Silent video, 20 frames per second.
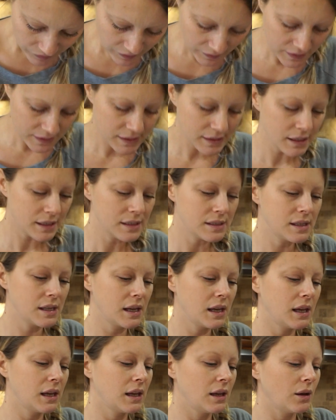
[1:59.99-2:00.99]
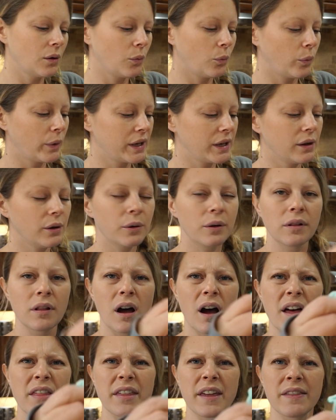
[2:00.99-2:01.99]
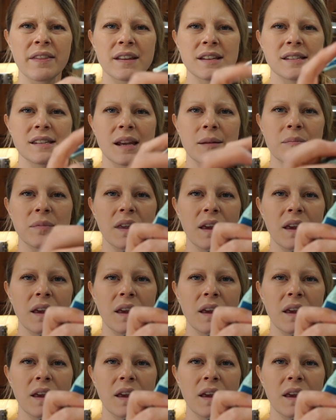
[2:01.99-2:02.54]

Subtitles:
This is the window cloth and the same